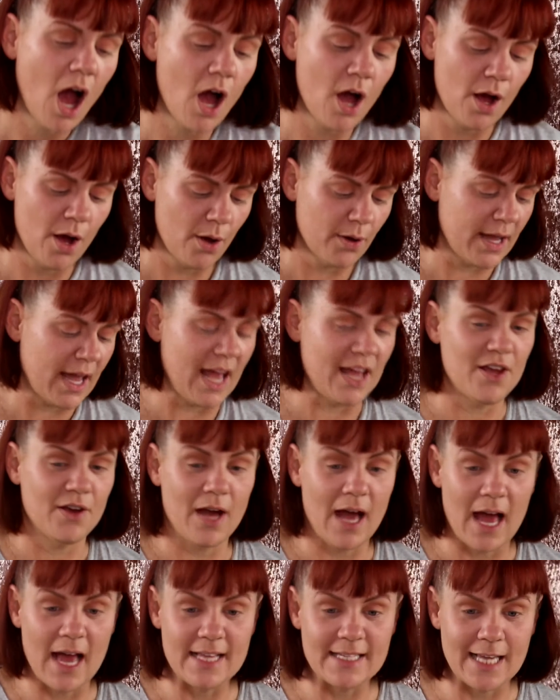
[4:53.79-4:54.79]
Okay, you
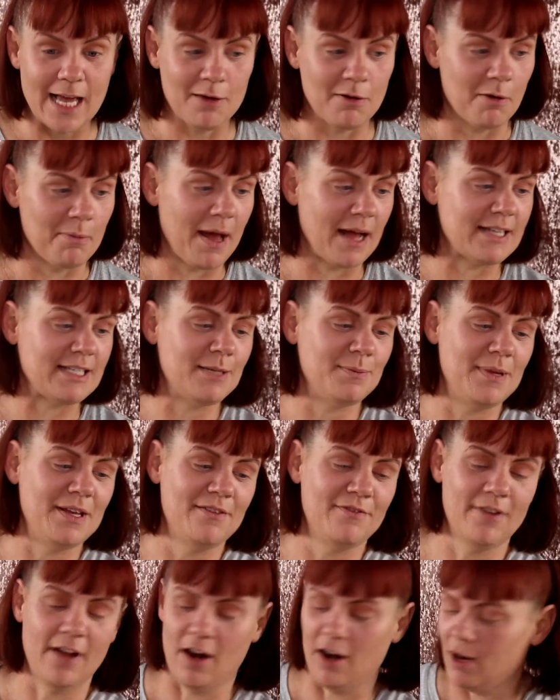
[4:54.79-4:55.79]
guys, I'm about to
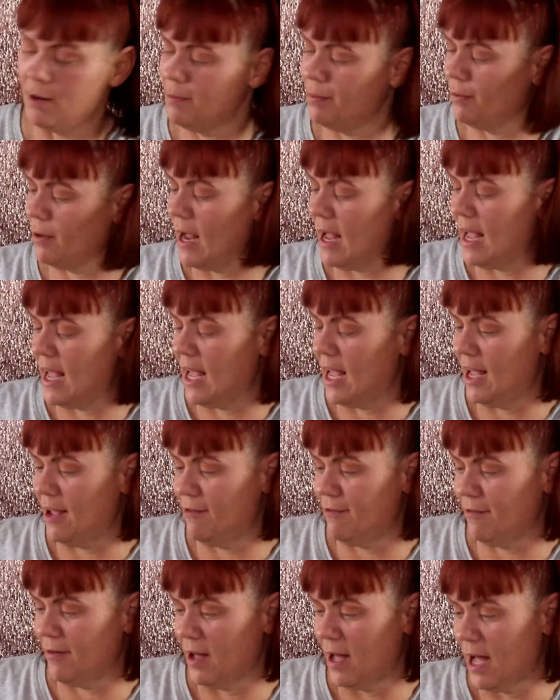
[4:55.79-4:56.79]
be very
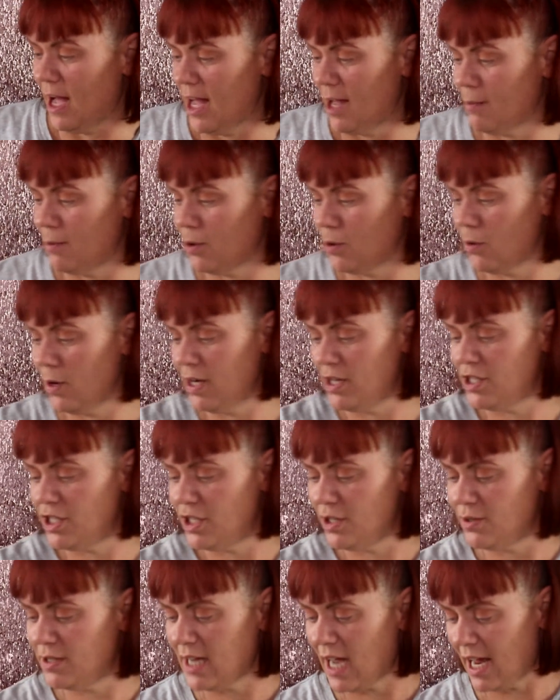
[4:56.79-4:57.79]
brave. I am going
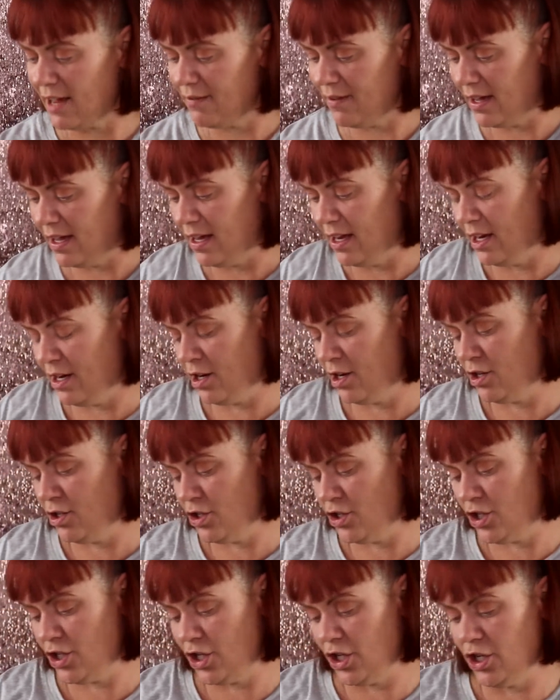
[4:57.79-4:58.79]
to dive in
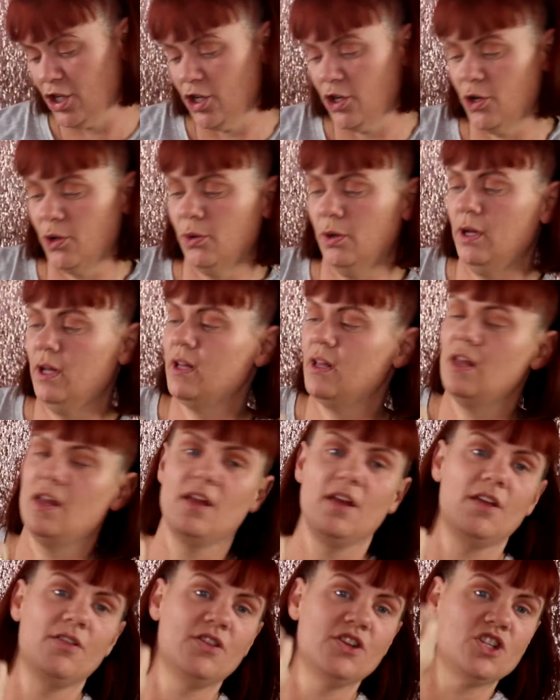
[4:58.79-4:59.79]
to
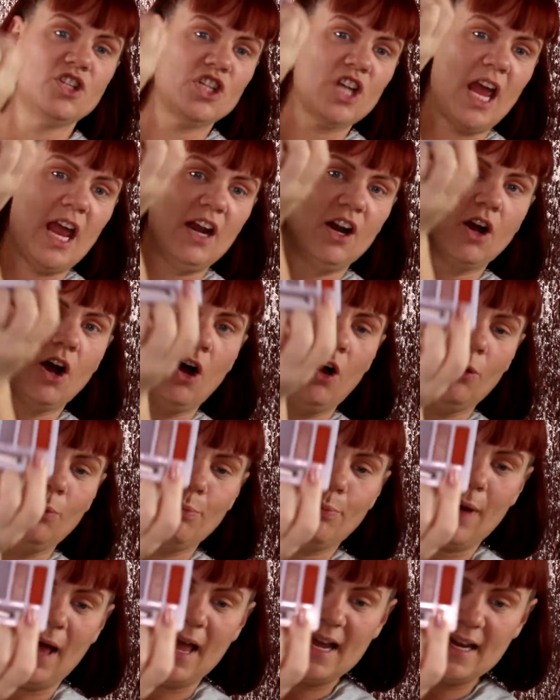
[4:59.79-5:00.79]
the shade
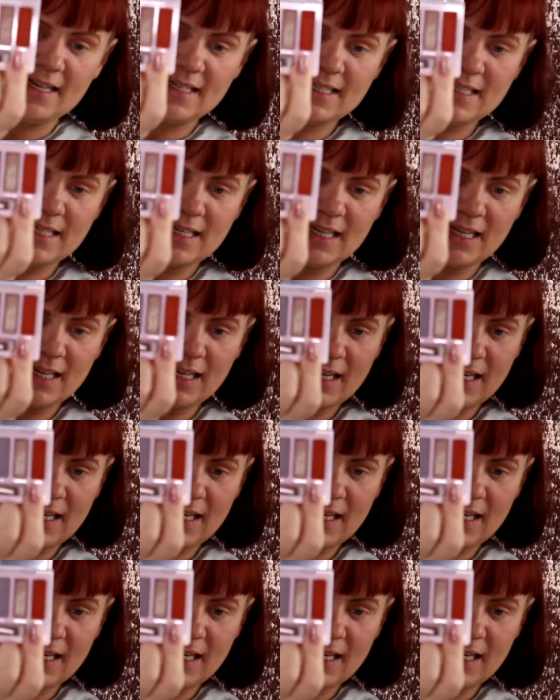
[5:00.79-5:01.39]
called Bite.